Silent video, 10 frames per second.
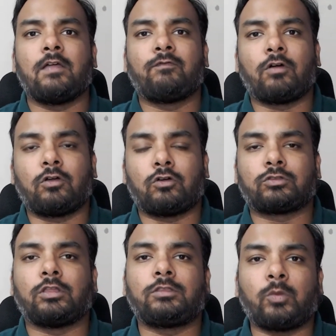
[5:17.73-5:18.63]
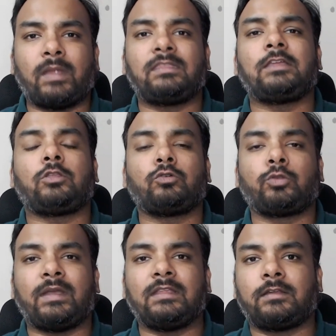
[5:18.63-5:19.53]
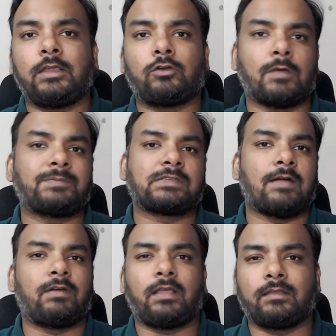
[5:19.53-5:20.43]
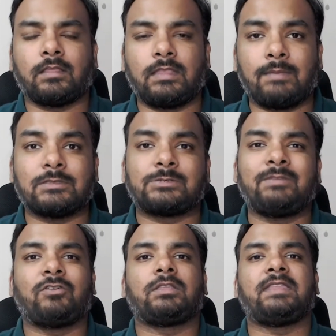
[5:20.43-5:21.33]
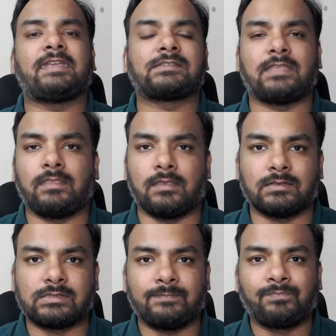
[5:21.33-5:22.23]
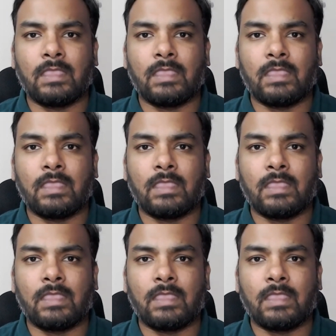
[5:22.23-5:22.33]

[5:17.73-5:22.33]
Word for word: for to twenty-two to twenty-three crops covered under the M S P for the next ten years.